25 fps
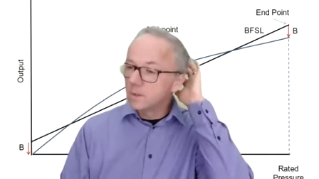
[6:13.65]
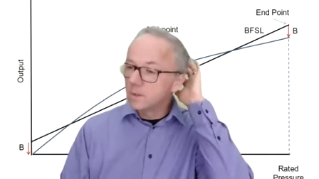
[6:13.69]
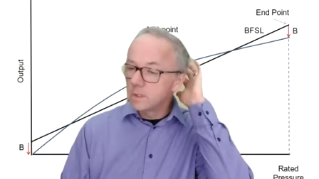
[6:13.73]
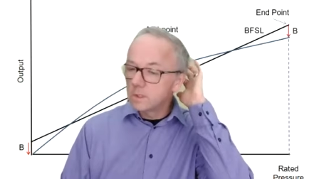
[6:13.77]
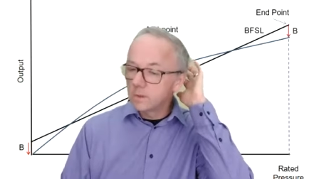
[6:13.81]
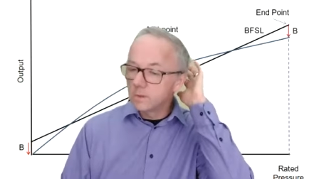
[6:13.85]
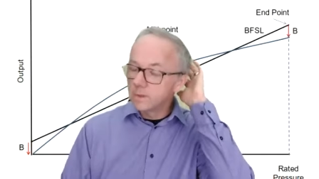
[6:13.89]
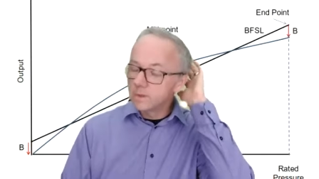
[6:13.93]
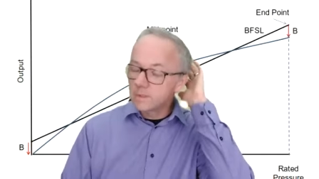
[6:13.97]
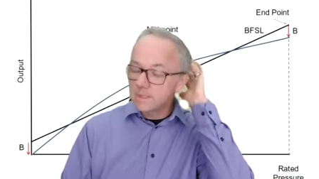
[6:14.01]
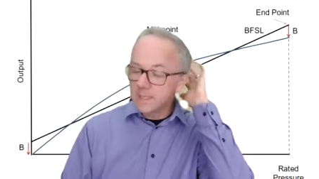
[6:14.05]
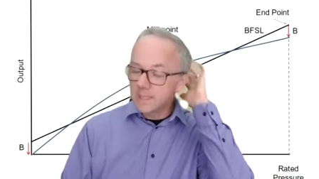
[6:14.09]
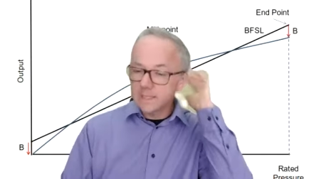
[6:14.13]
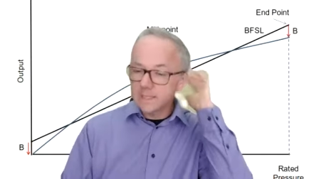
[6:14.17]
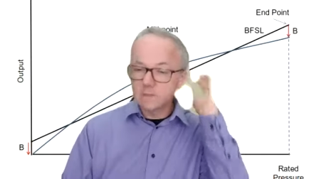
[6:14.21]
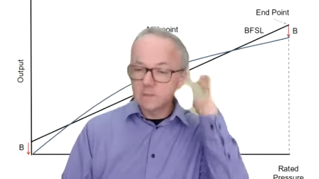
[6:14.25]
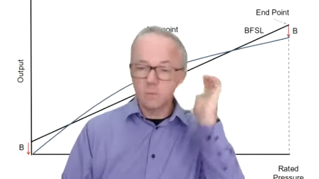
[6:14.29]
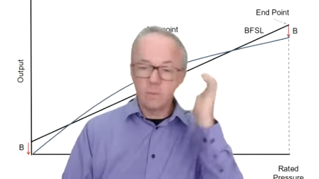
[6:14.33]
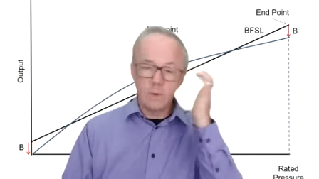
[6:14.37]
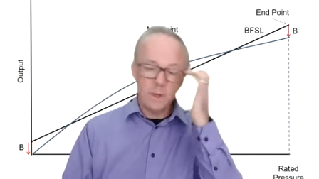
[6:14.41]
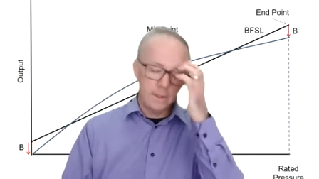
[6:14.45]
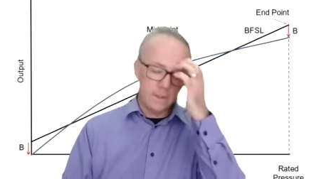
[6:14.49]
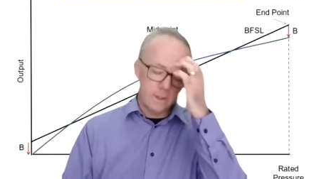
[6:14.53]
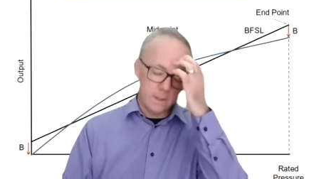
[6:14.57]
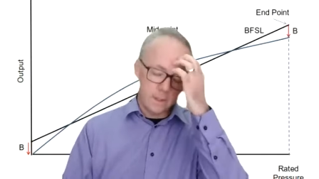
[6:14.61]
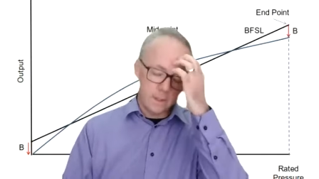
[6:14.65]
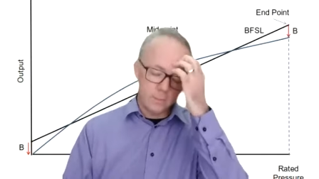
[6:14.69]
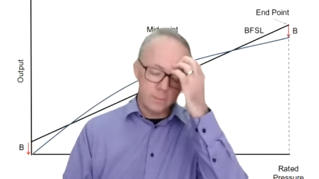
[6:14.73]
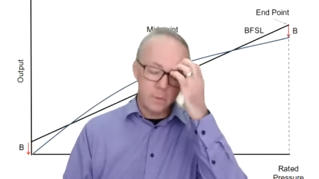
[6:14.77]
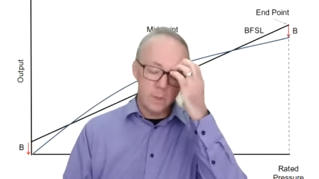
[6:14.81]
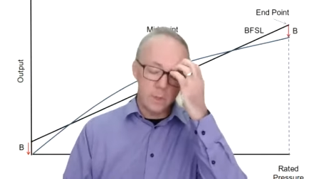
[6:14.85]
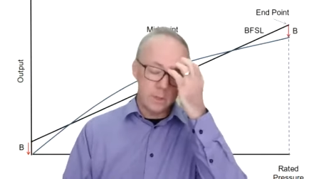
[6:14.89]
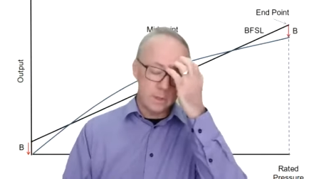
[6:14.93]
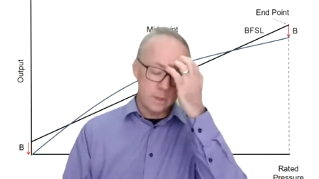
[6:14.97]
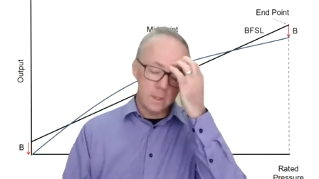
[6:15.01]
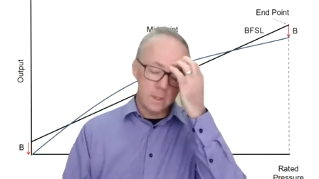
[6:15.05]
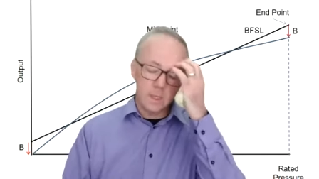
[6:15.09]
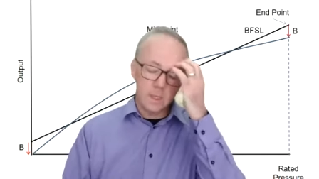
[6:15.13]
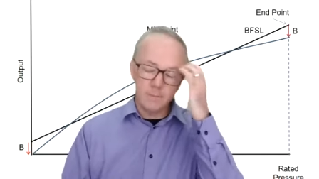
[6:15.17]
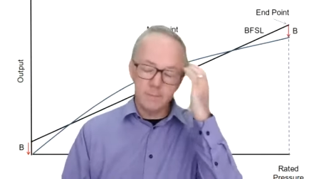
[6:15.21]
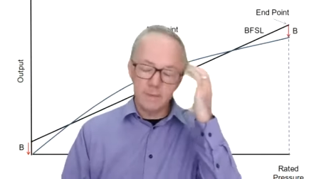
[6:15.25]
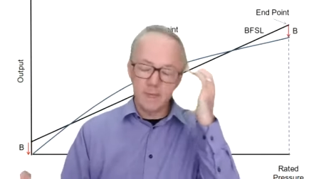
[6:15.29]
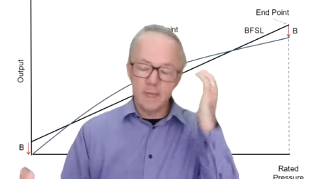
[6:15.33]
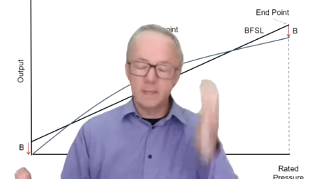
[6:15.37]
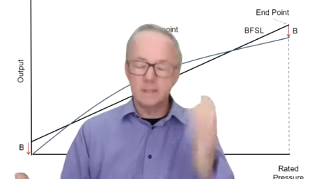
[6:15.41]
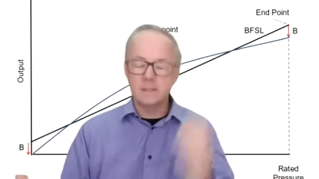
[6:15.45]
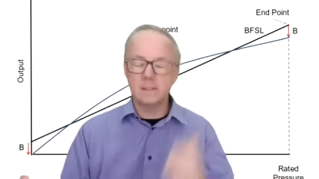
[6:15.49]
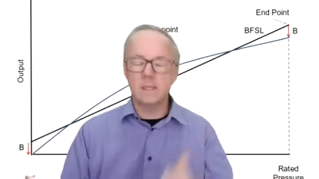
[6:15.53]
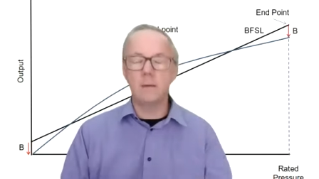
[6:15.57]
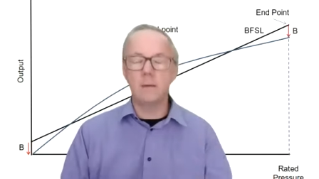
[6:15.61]
to assess whether the product can be
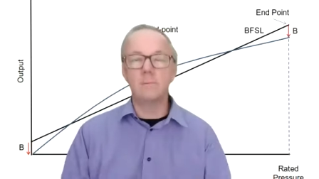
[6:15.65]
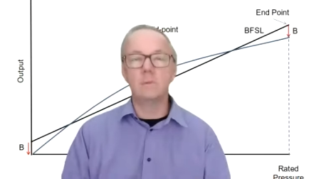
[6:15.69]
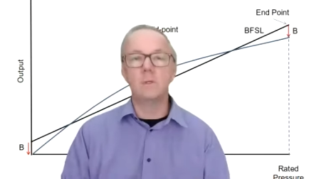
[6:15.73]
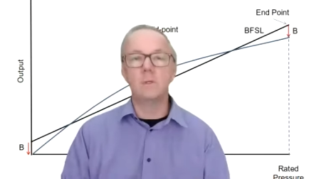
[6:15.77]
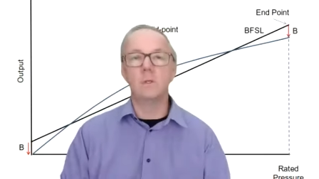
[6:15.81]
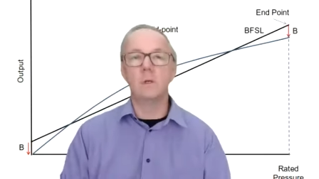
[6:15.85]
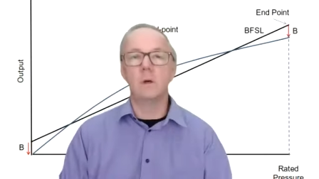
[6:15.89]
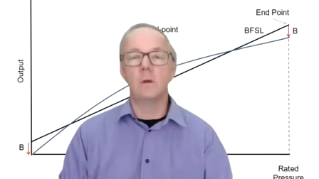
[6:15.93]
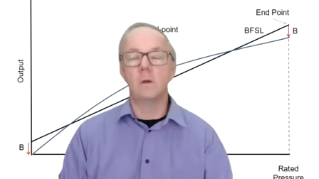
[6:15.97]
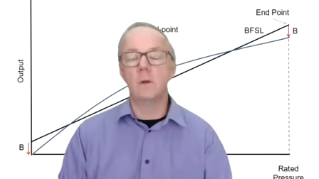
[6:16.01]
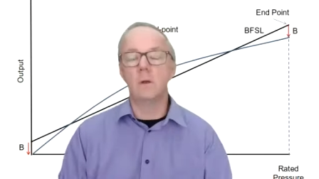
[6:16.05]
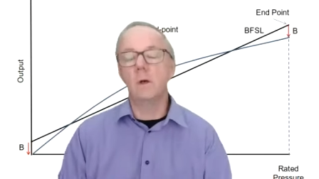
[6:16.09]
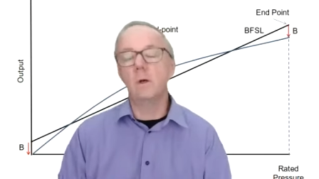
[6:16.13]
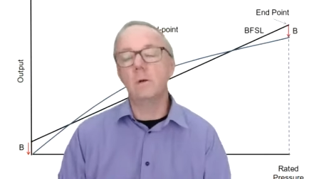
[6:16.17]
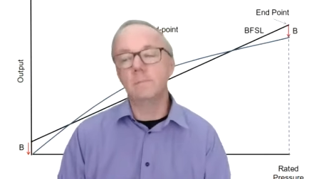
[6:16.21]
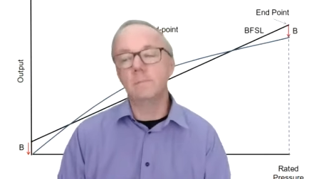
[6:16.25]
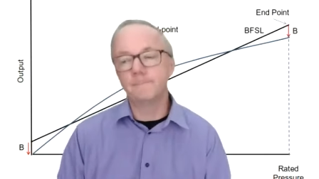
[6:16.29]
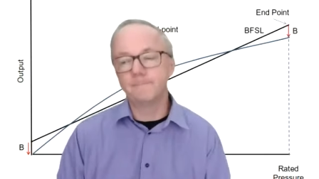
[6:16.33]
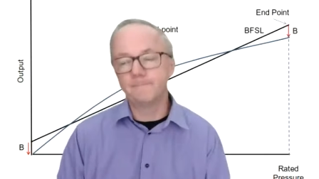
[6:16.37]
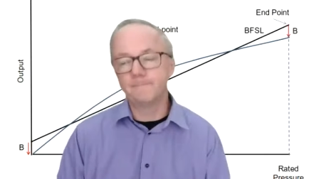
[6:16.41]
accepted or not,